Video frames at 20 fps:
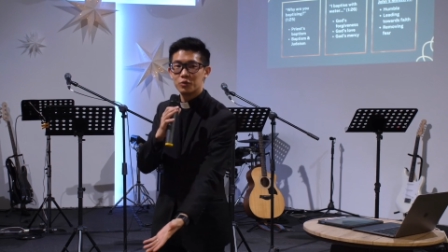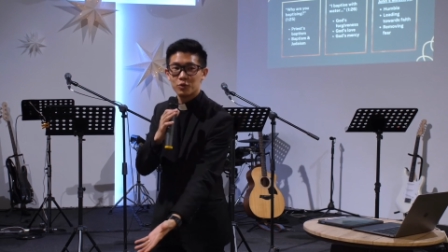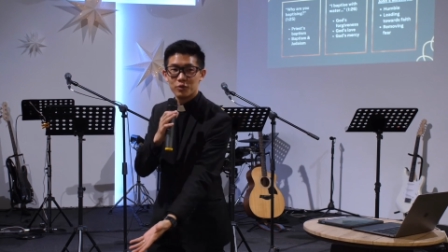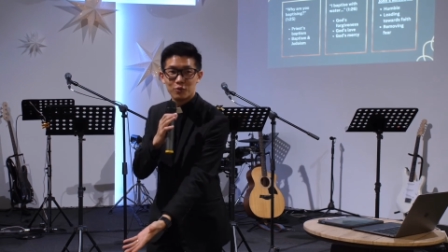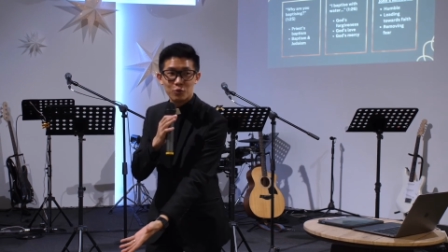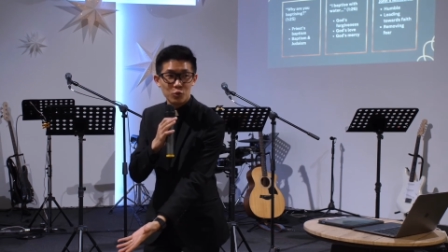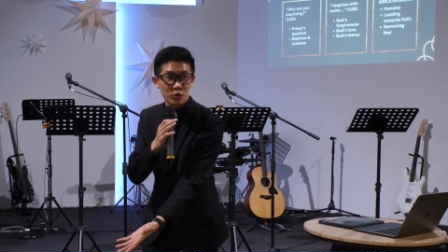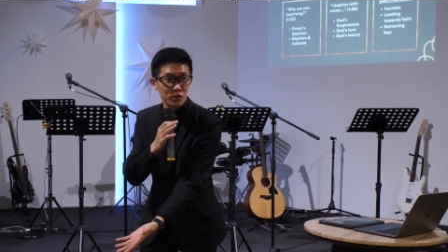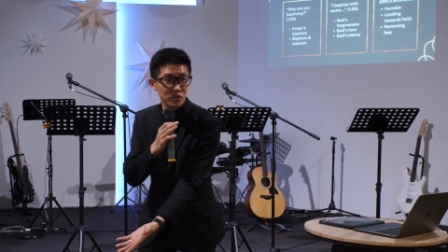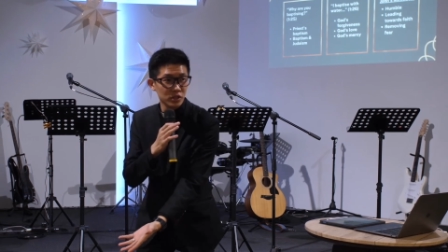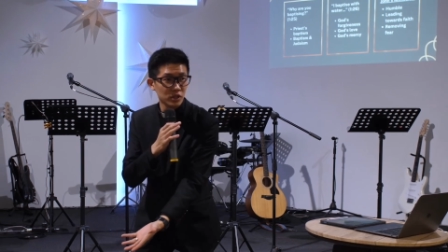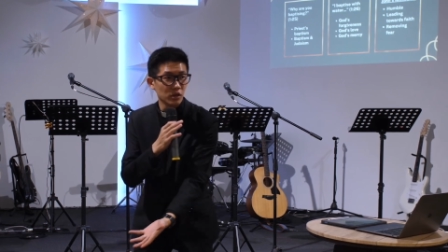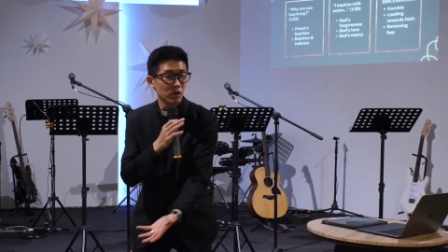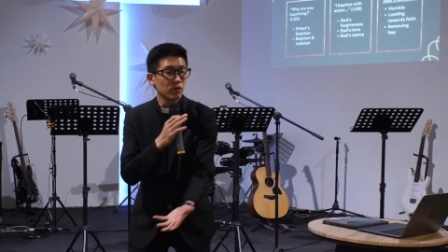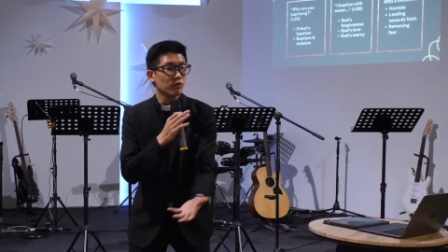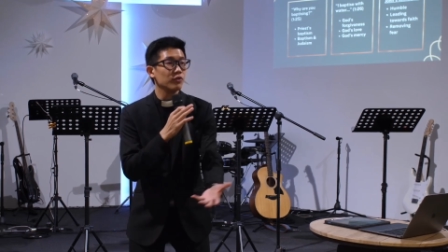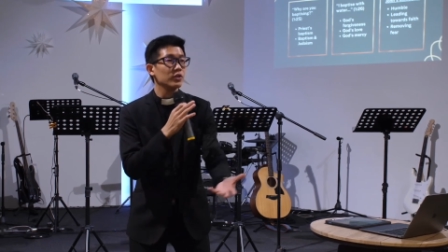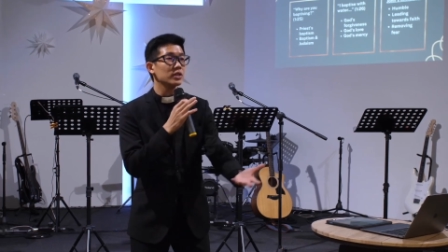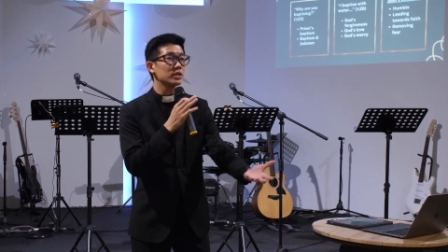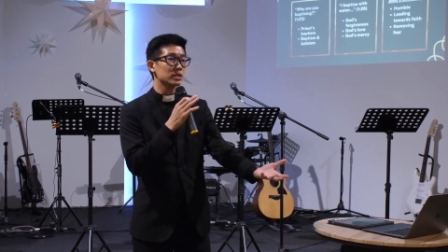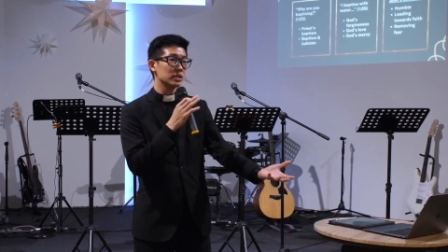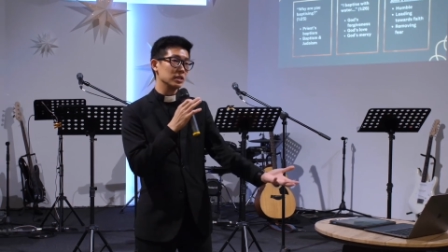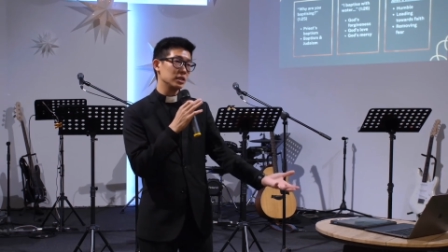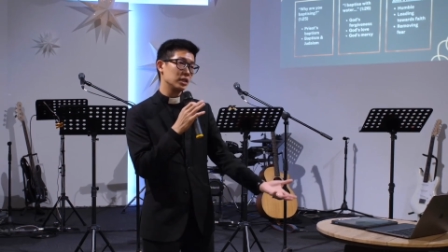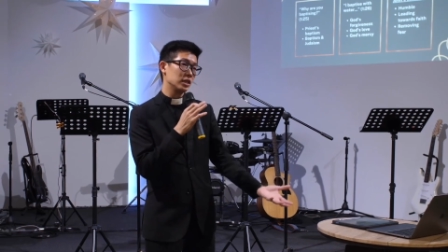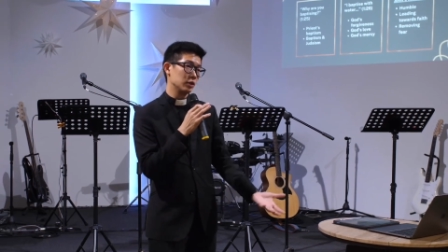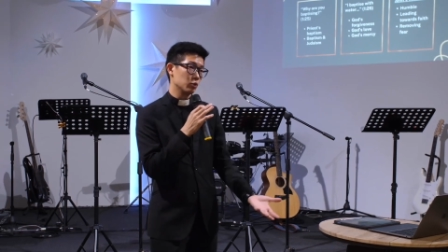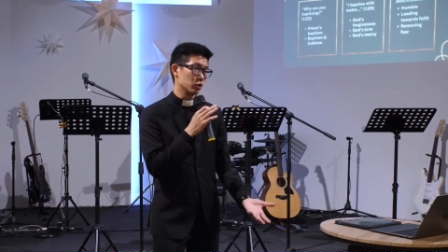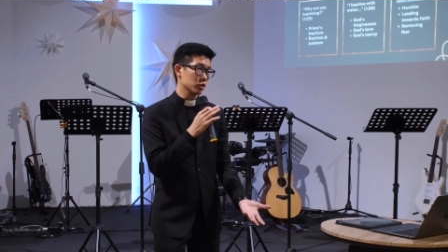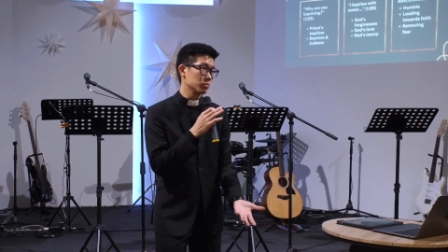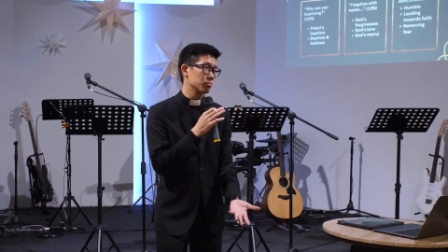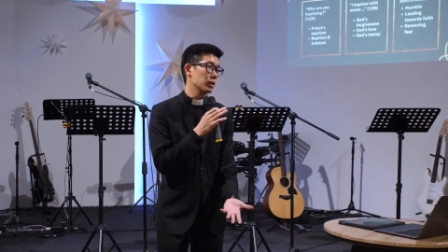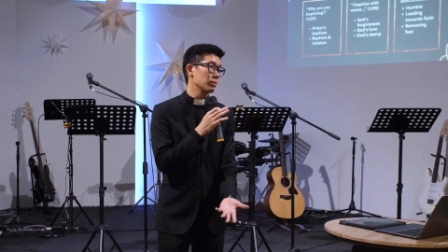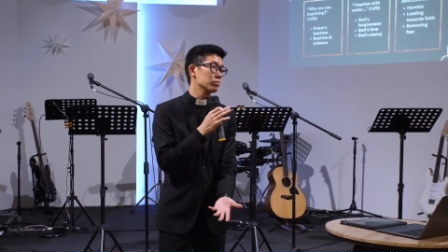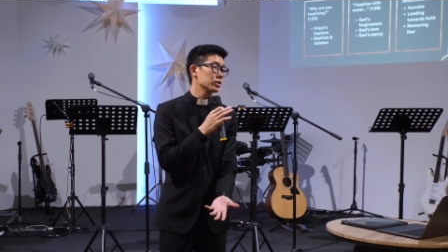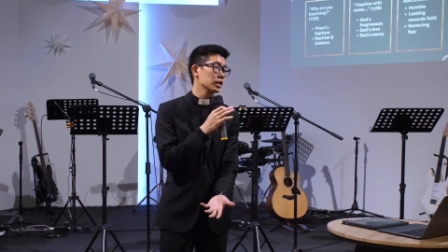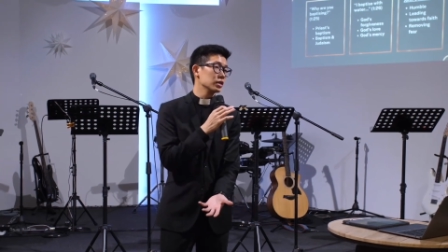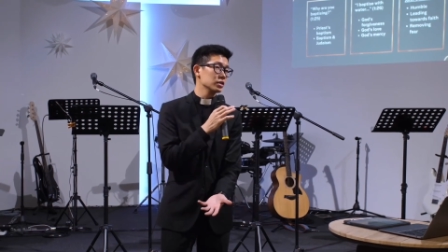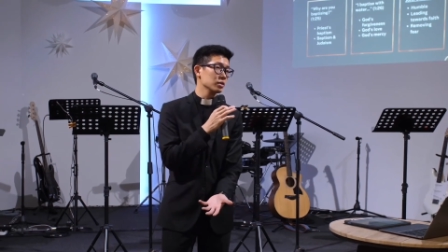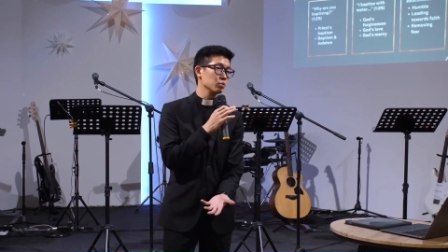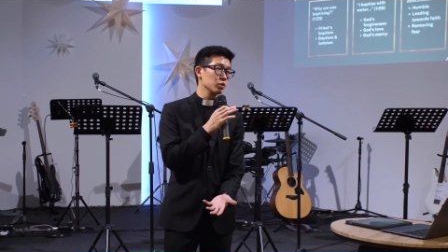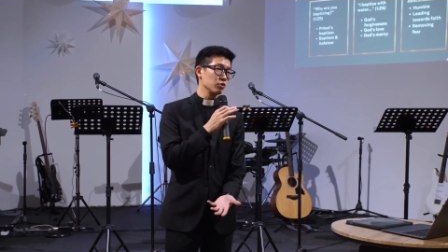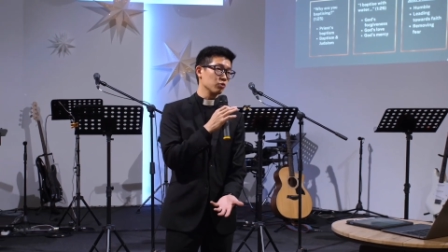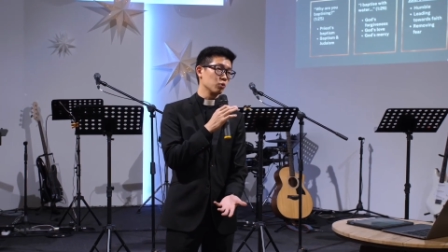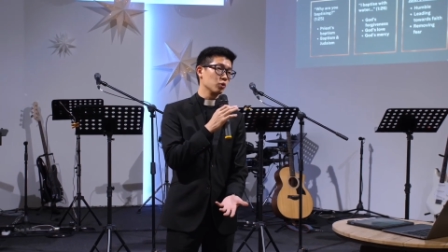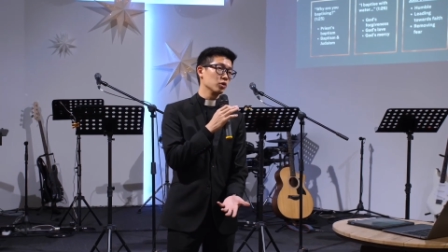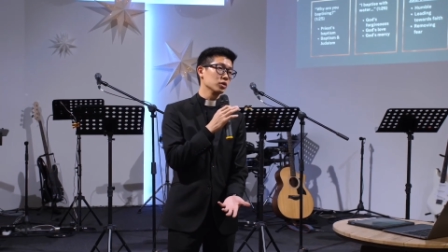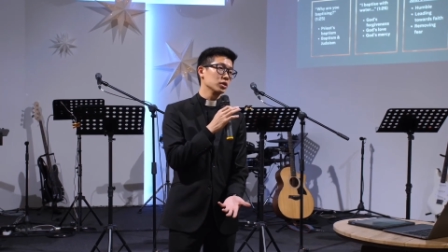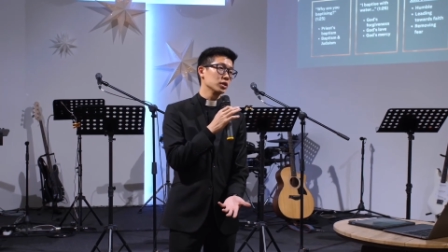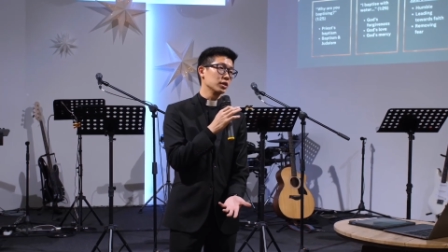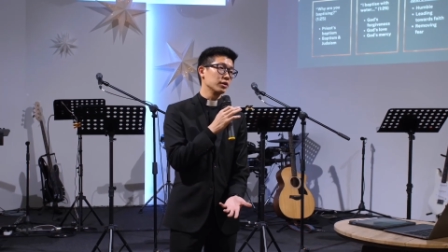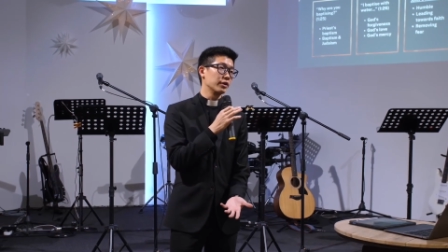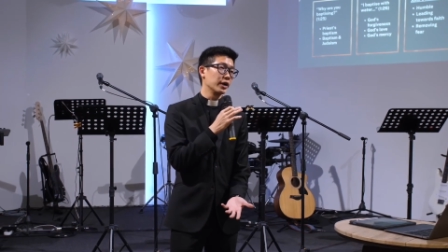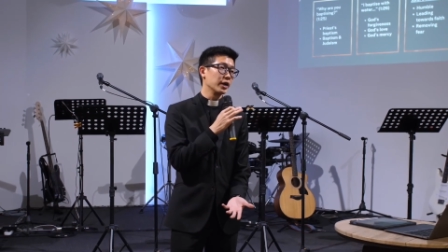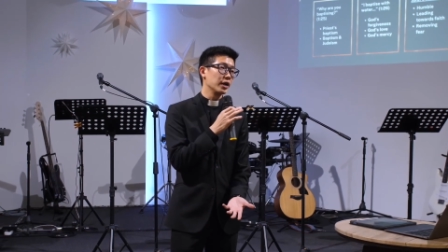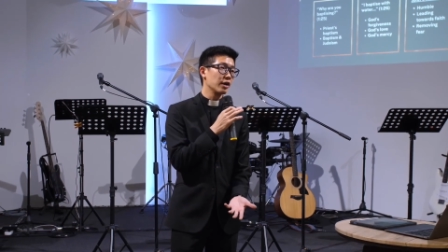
with water. Obviously, he was baptizing with water, right?